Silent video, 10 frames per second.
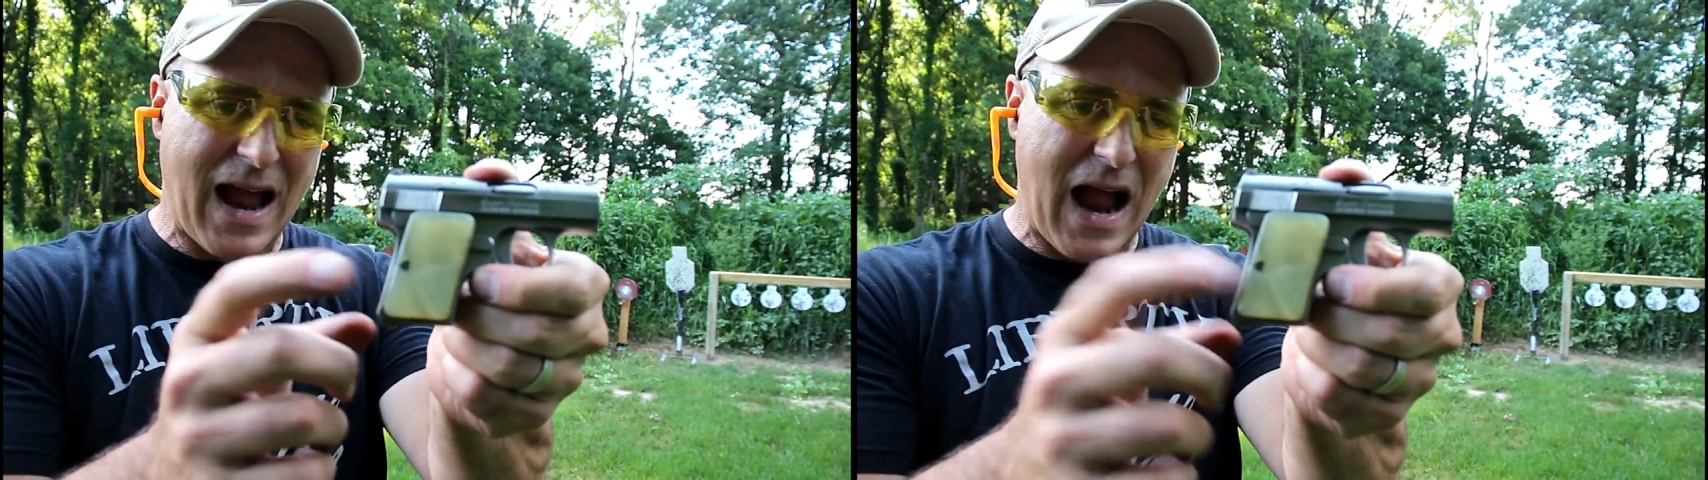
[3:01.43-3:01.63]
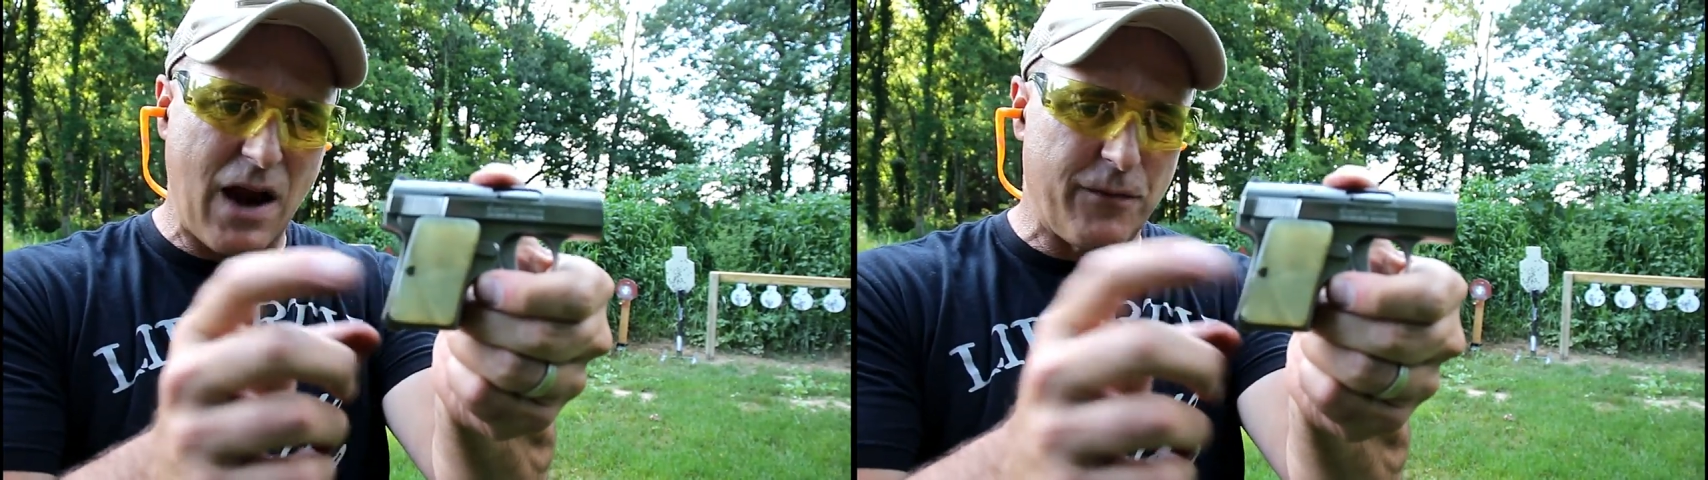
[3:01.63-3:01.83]

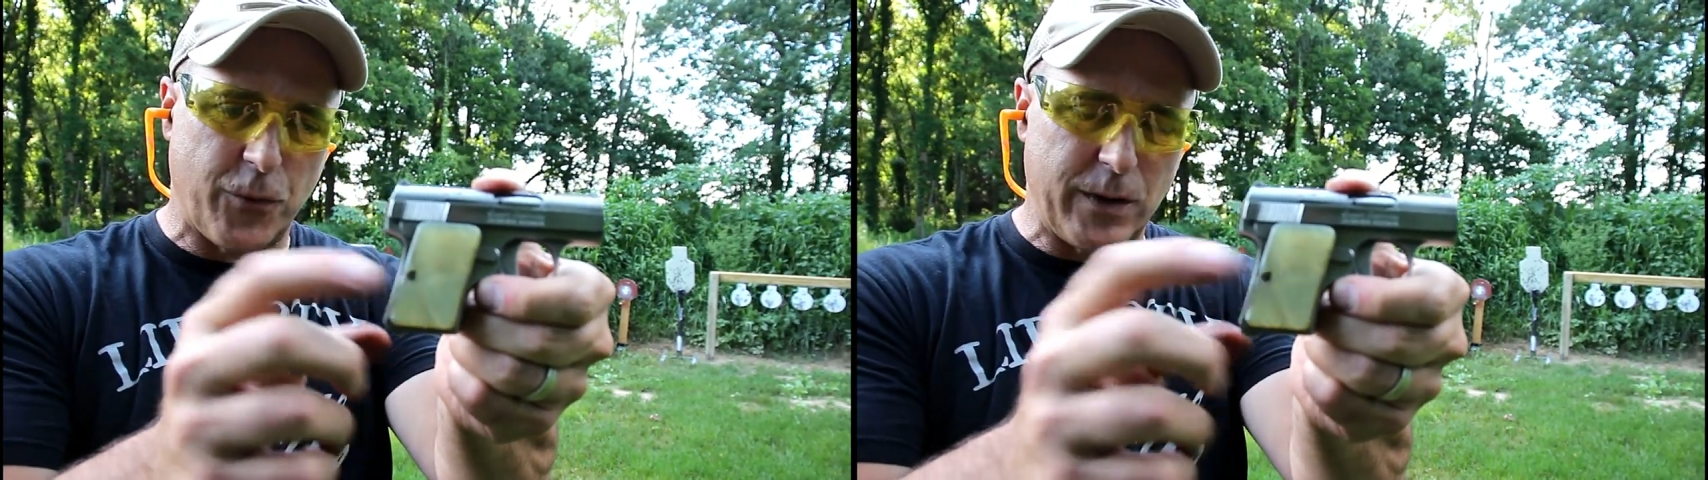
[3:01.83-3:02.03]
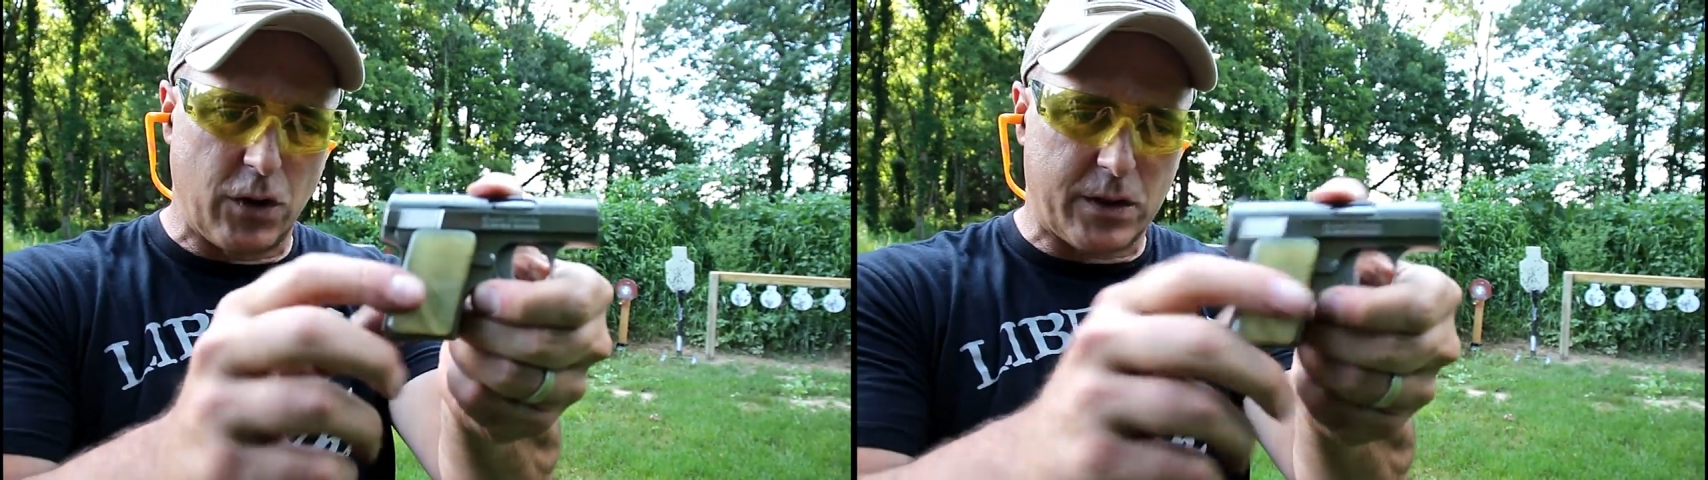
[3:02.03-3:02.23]

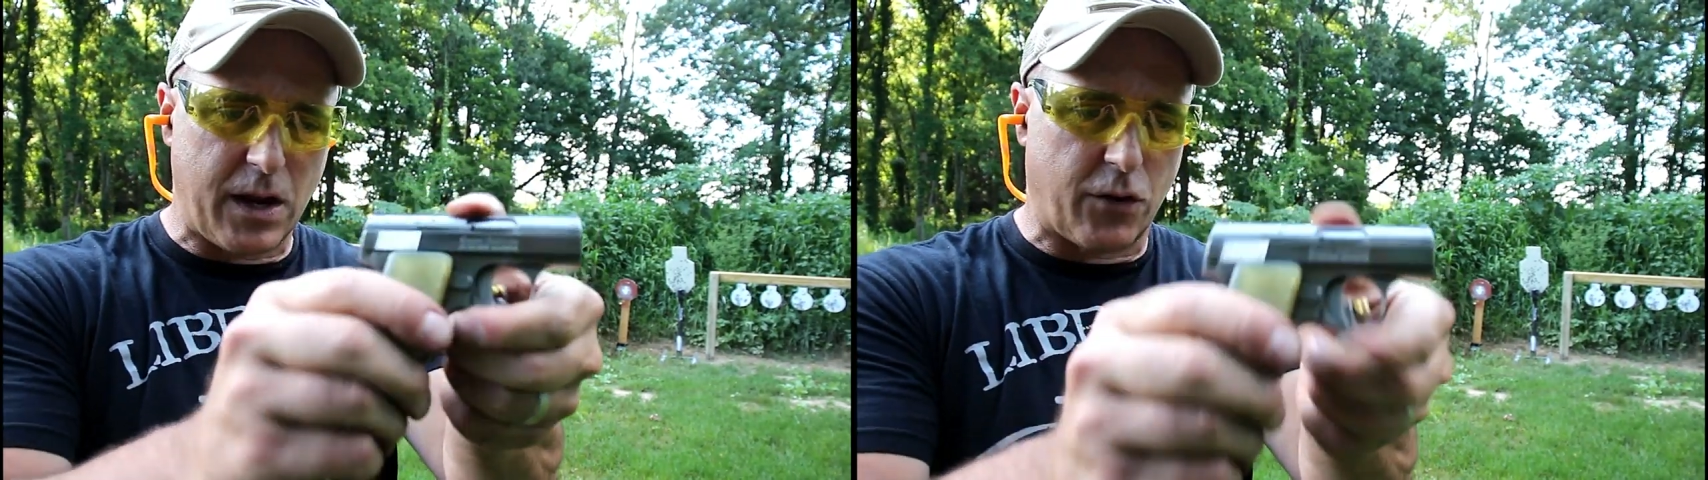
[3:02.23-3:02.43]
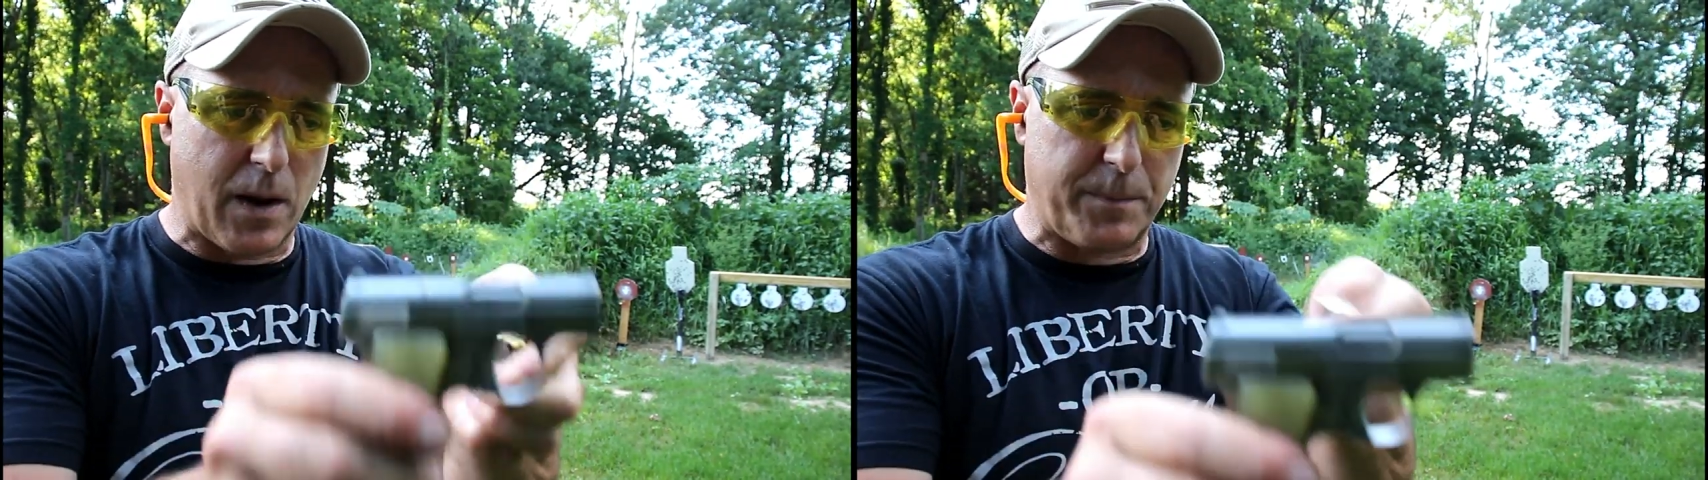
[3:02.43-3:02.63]
ivory
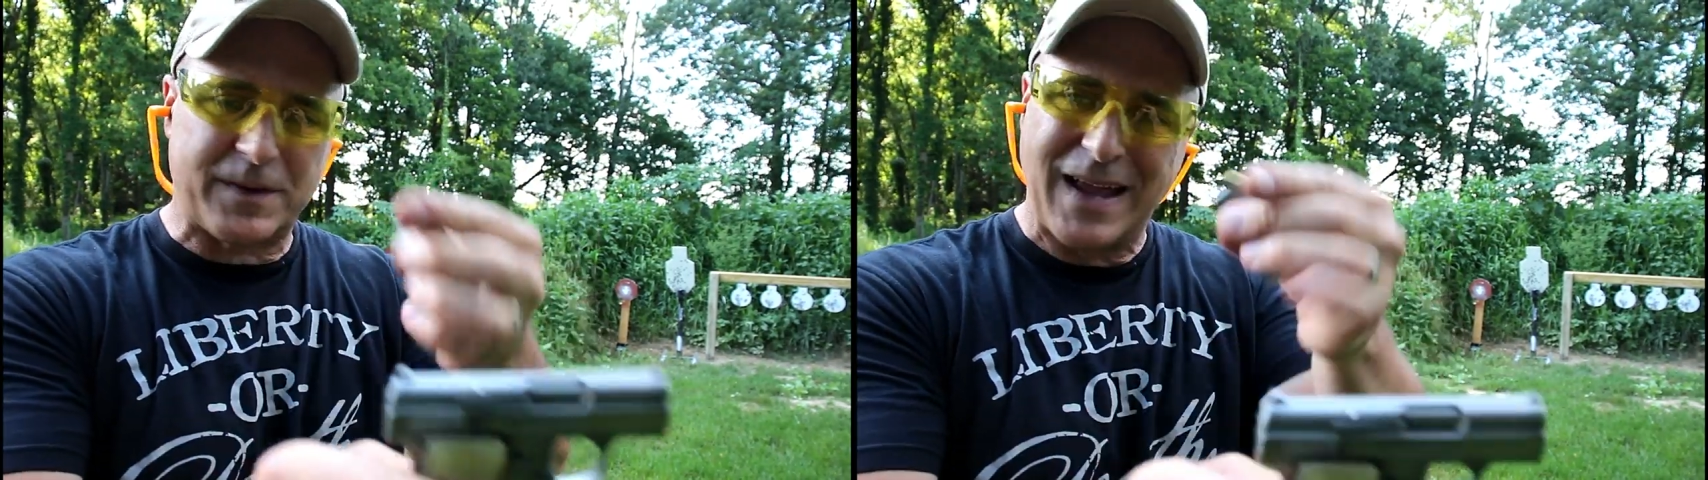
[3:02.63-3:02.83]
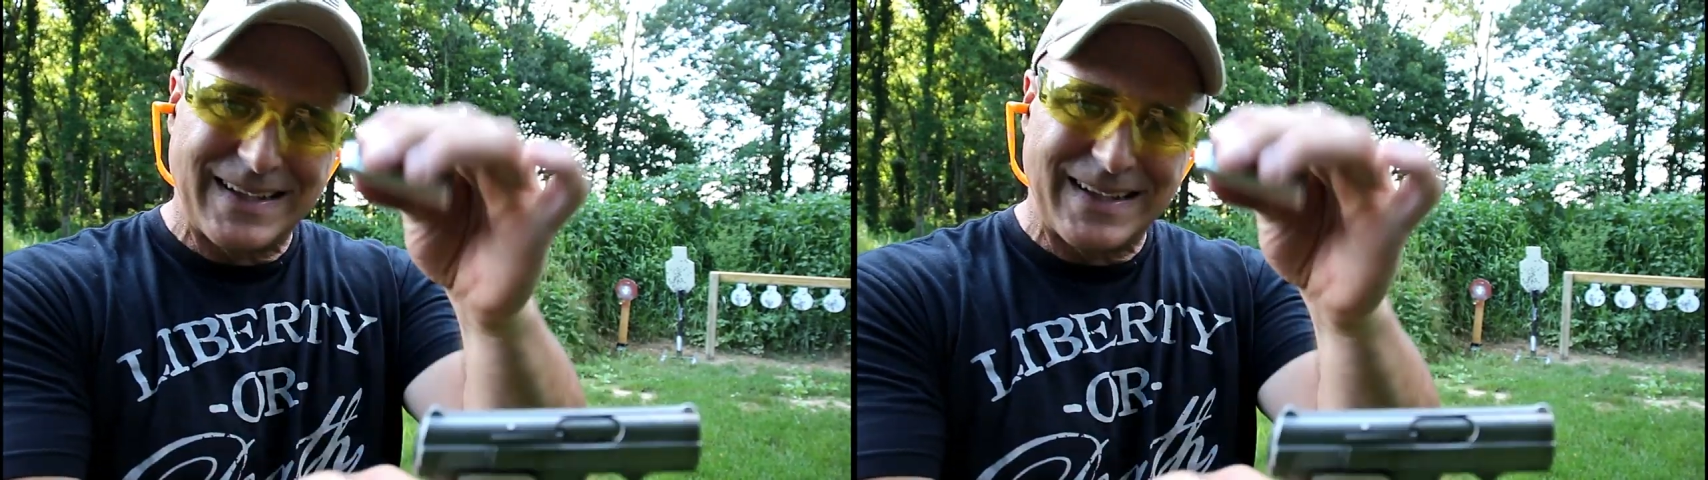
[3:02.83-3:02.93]
looking grips.